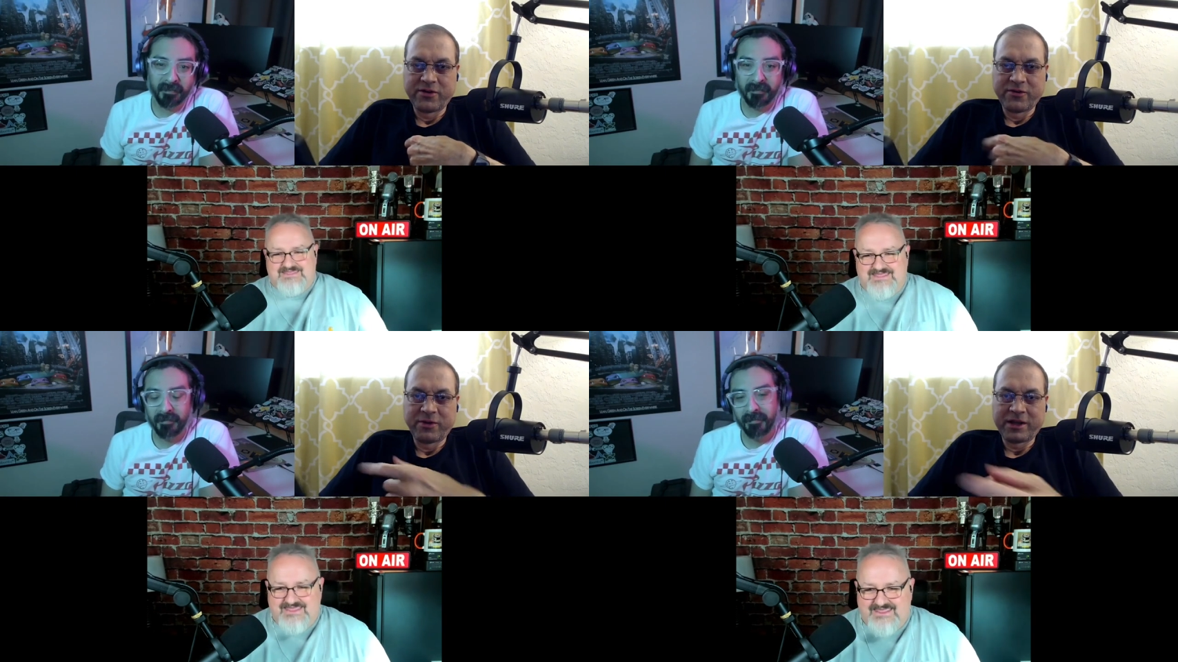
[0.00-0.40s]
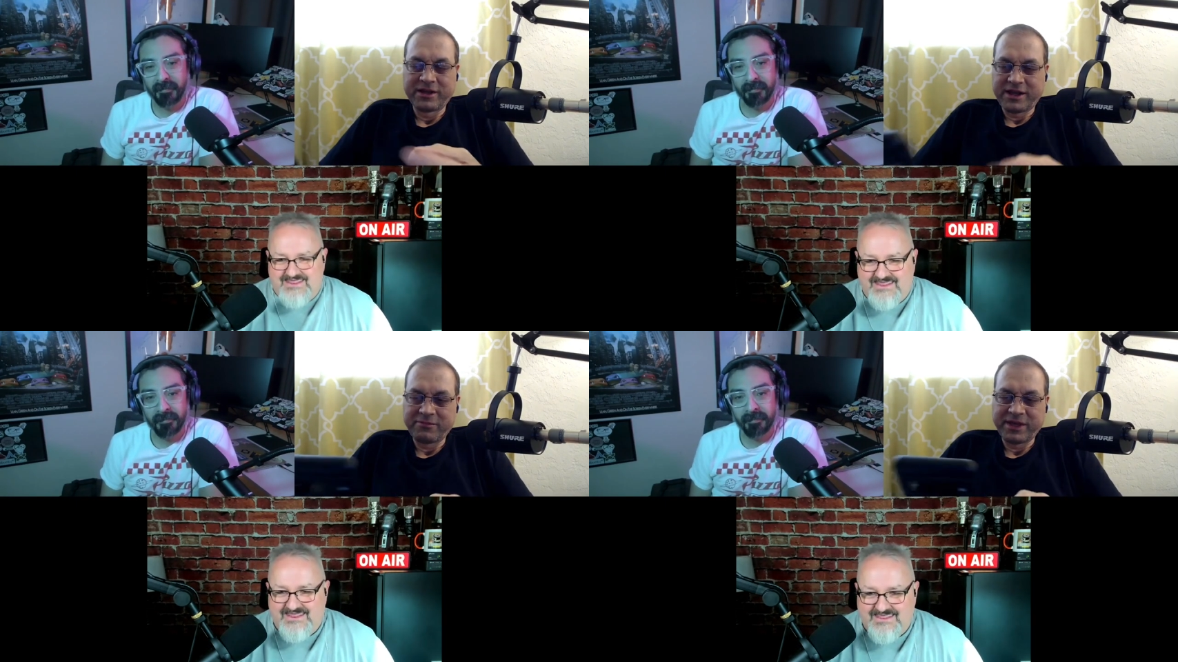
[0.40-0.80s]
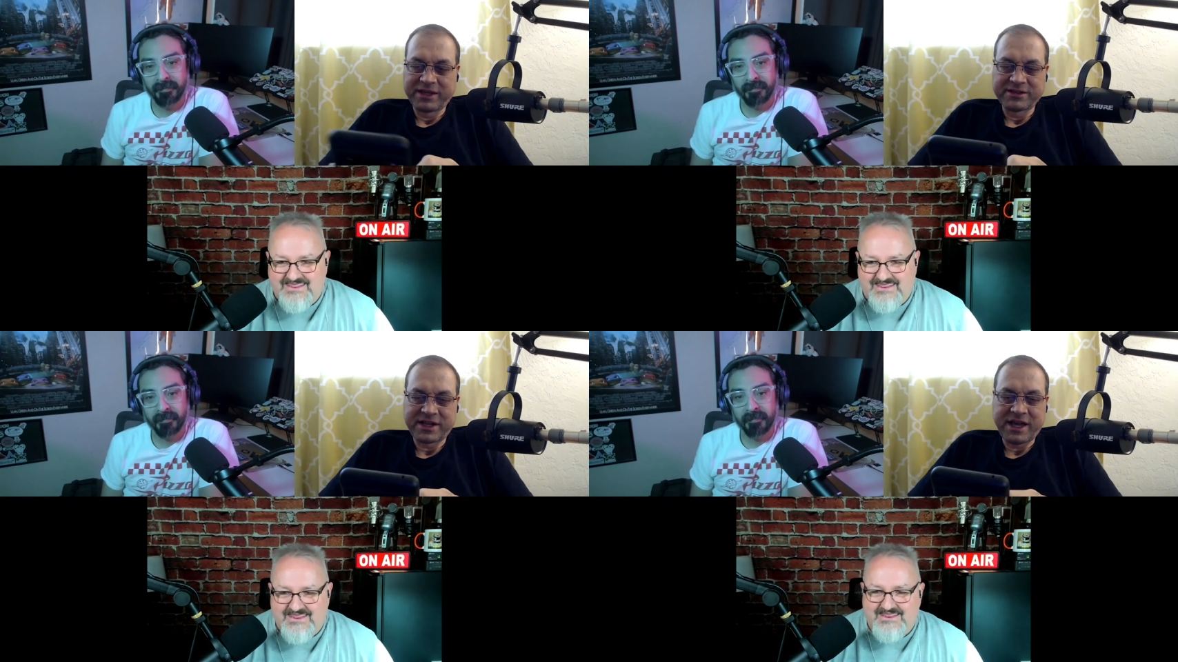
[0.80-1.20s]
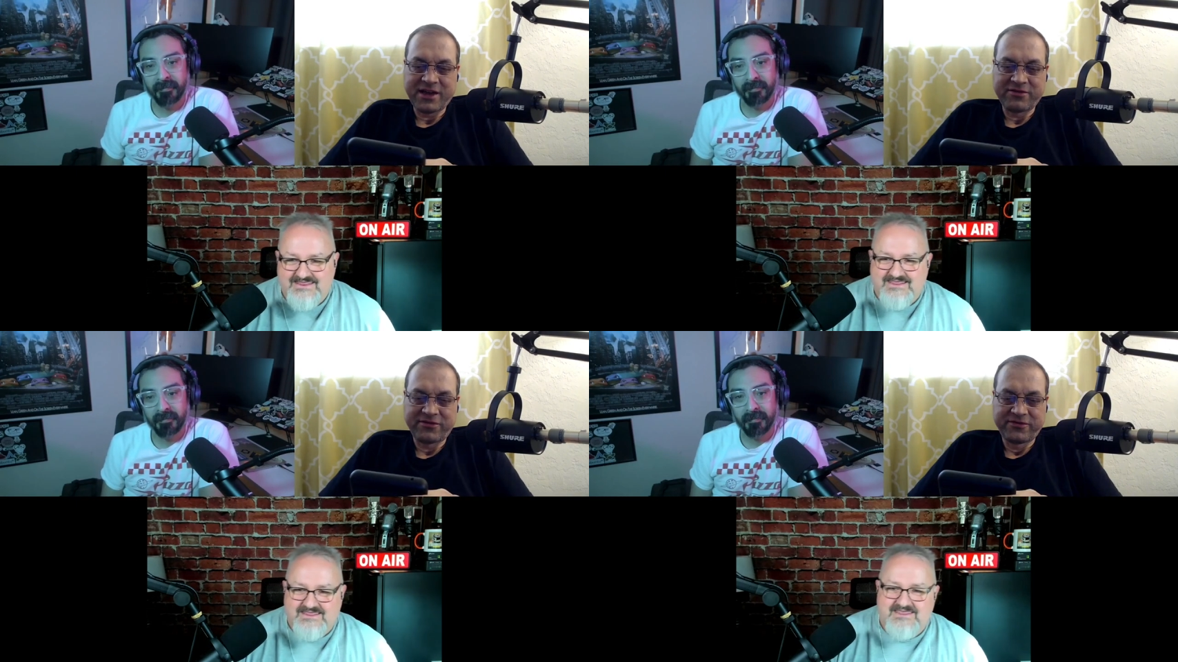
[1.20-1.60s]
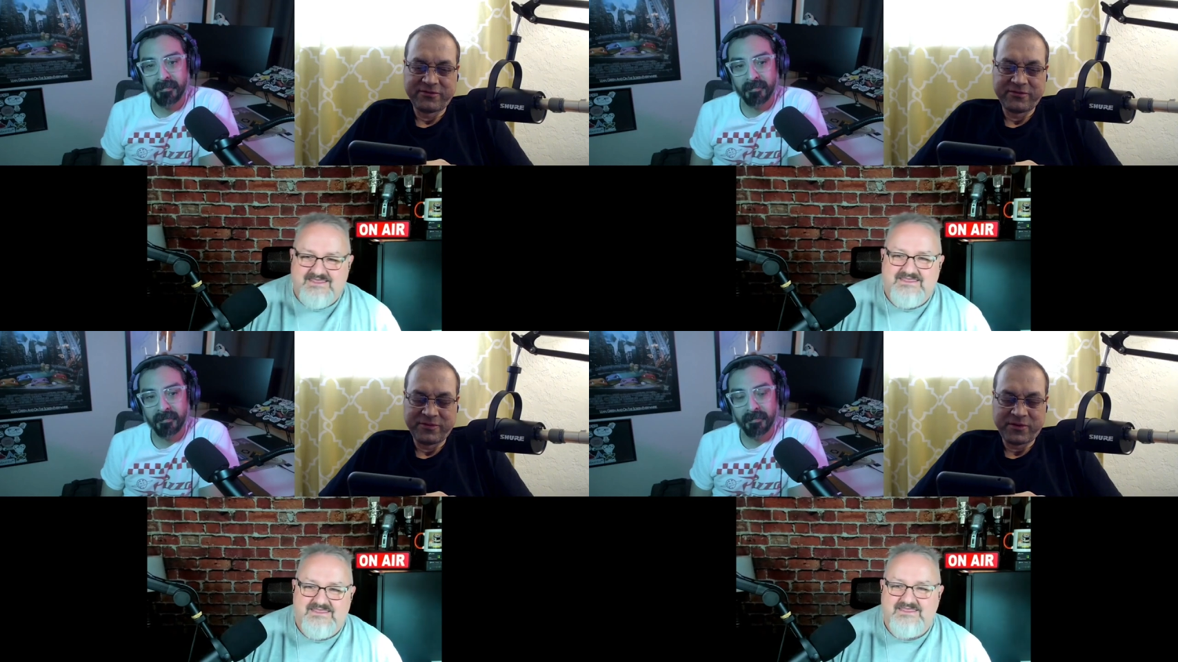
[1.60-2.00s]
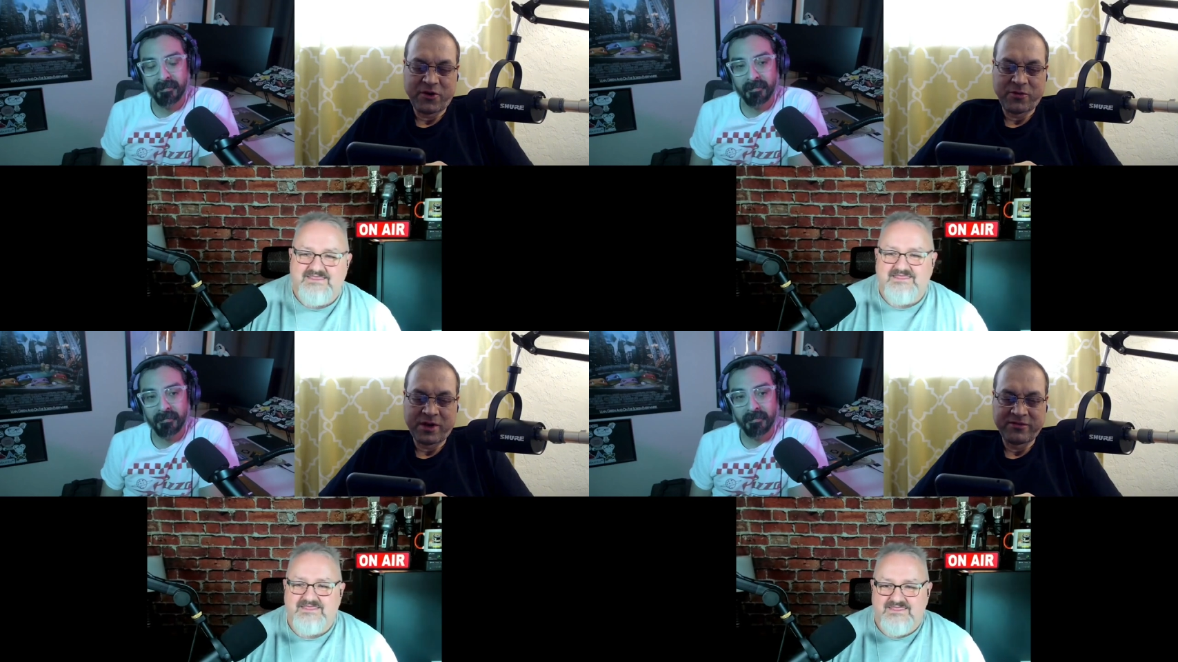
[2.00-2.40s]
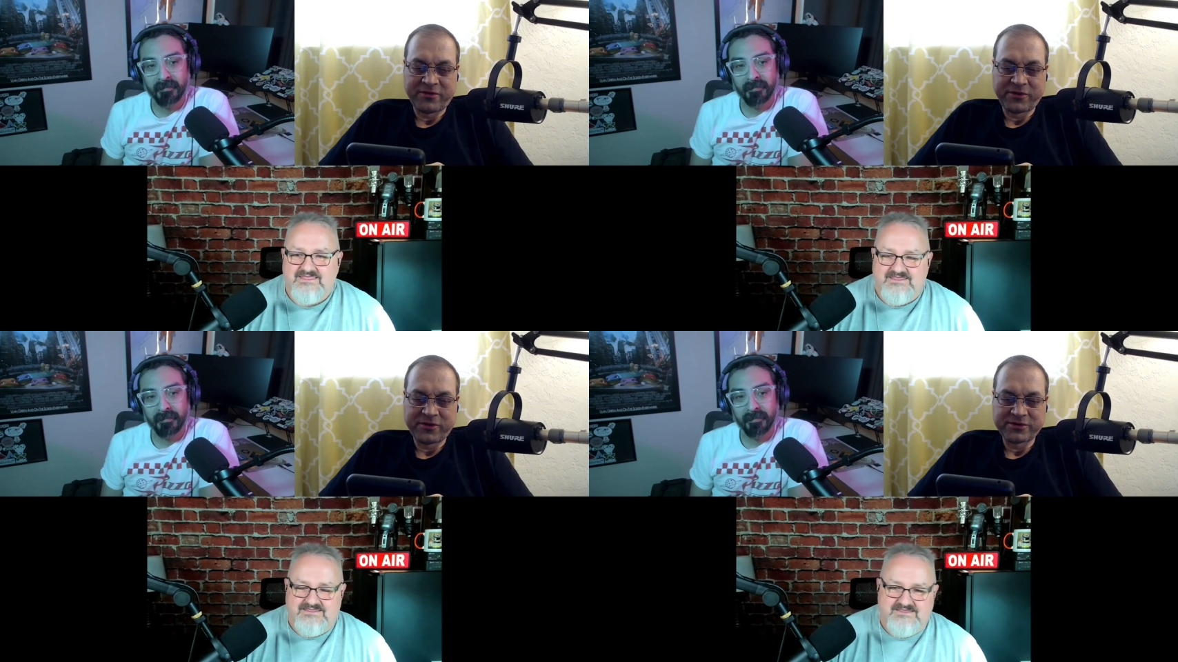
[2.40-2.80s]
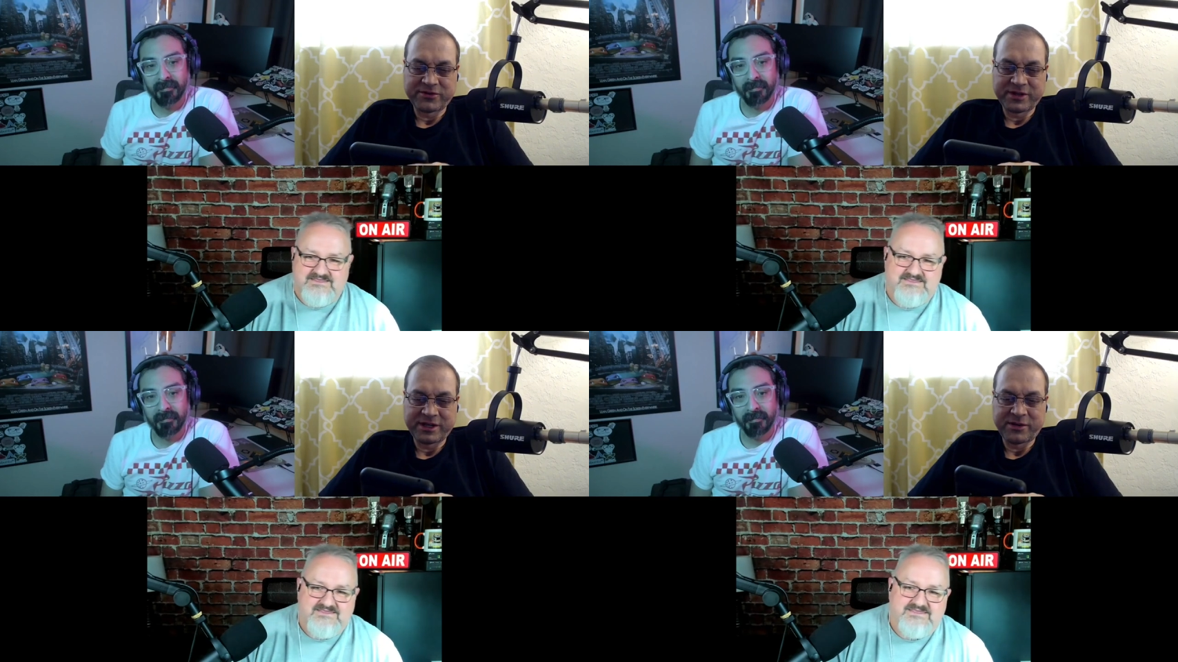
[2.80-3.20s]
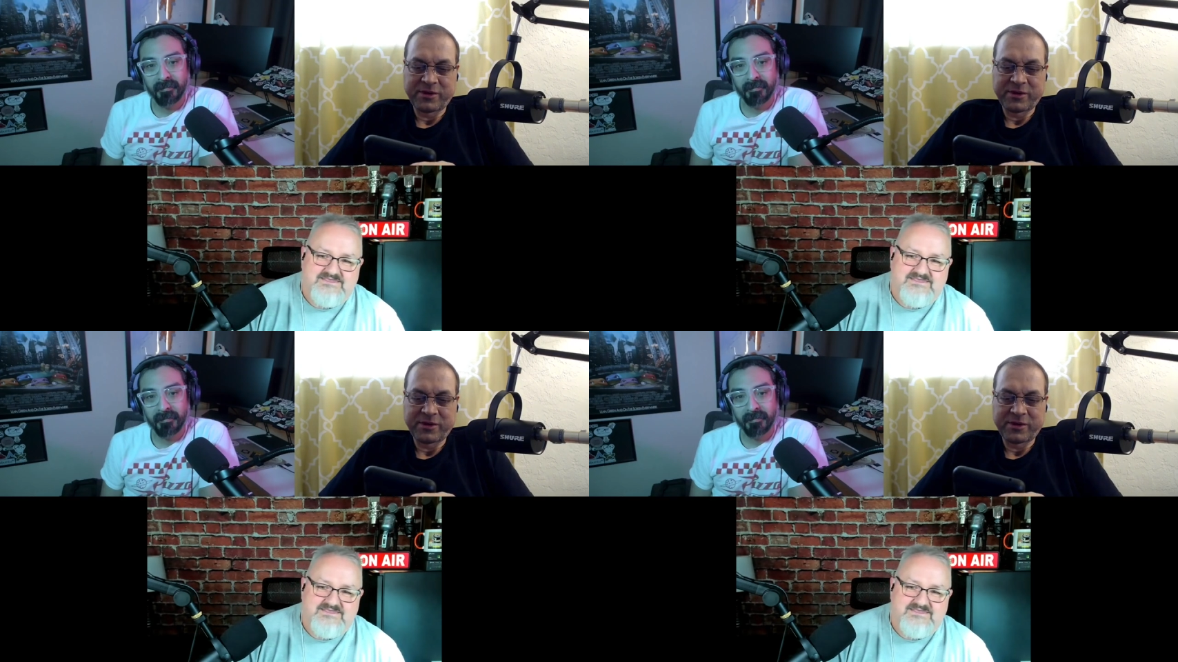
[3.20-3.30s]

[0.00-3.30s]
Speaker 1: Well, uh, because I have all my photos on there.